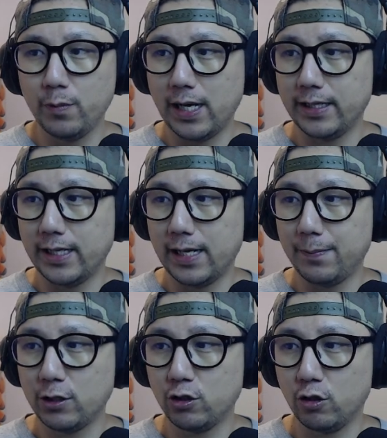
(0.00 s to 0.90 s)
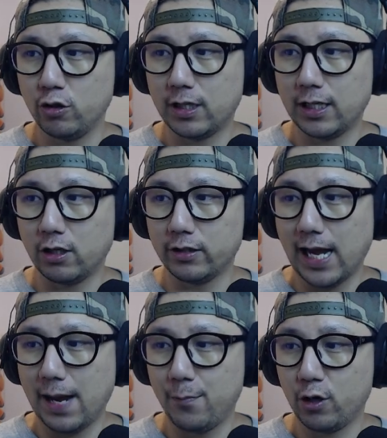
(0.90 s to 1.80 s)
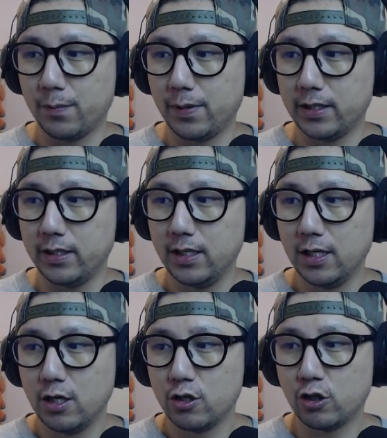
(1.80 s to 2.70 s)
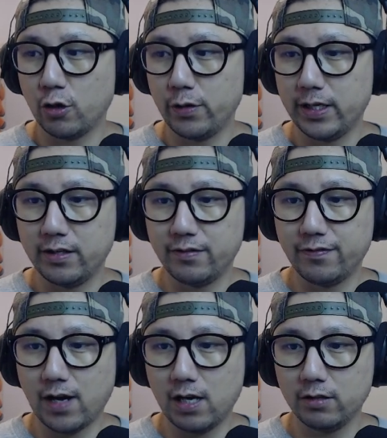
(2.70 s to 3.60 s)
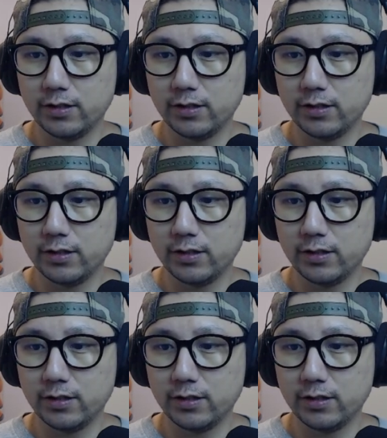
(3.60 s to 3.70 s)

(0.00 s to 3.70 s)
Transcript: And then make sure you click on the hamburger button, show hidden files.